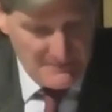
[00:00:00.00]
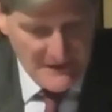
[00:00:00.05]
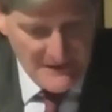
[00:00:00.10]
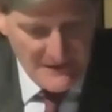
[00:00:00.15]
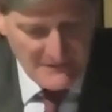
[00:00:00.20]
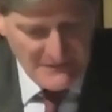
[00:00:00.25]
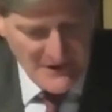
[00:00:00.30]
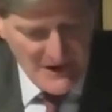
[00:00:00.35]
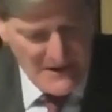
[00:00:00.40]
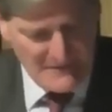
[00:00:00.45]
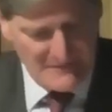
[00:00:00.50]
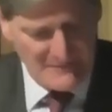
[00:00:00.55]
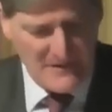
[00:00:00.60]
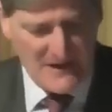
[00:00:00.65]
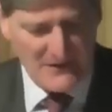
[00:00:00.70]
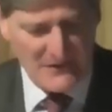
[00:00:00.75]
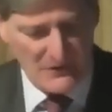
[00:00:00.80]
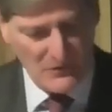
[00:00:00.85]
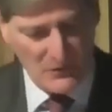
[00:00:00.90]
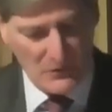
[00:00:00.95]
being done
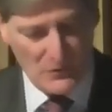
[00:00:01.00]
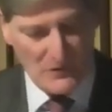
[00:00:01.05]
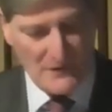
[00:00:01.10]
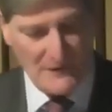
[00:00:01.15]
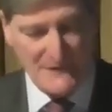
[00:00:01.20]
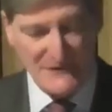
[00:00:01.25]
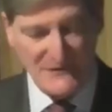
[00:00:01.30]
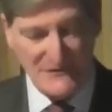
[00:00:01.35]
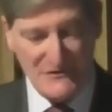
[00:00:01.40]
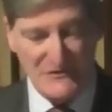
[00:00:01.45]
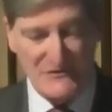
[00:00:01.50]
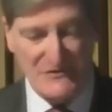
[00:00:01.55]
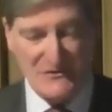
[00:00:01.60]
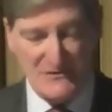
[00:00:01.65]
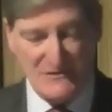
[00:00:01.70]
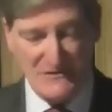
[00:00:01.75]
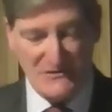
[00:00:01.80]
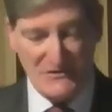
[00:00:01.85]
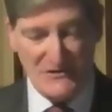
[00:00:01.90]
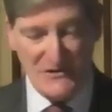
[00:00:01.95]
by the law officers
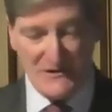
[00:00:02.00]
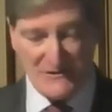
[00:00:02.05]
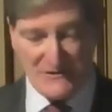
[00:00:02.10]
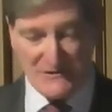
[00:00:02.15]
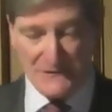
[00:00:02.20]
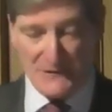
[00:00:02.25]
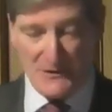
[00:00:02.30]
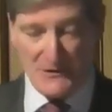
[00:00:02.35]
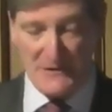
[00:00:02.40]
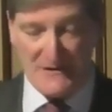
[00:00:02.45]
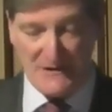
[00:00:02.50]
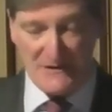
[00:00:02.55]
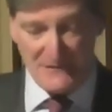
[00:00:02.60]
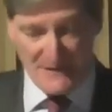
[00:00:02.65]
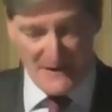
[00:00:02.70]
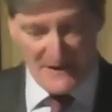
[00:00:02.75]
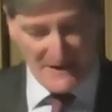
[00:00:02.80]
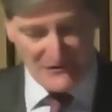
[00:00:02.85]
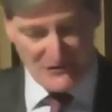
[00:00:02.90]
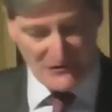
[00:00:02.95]
concerns foreign
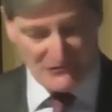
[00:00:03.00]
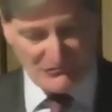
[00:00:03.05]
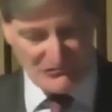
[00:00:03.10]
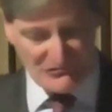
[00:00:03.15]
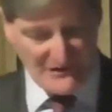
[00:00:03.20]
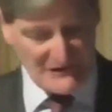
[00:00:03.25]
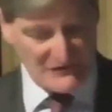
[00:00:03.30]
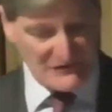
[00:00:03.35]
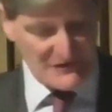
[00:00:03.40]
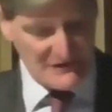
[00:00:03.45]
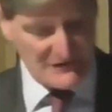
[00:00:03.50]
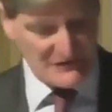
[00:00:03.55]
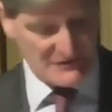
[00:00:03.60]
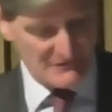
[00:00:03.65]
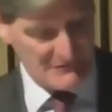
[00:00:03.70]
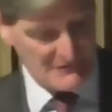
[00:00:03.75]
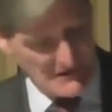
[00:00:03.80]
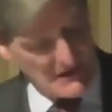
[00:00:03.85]
affairs and treaties,